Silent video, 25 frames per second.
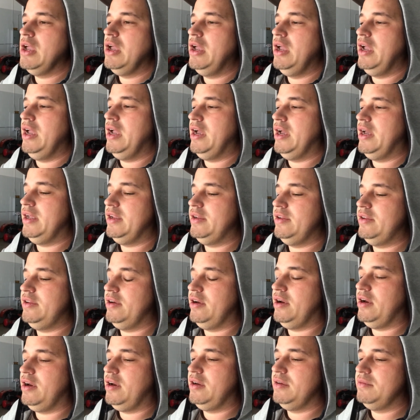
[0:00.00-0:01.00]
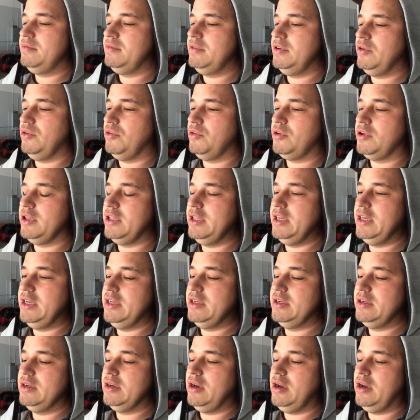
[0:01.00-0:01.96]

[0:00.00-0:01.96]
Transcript: It'll clean,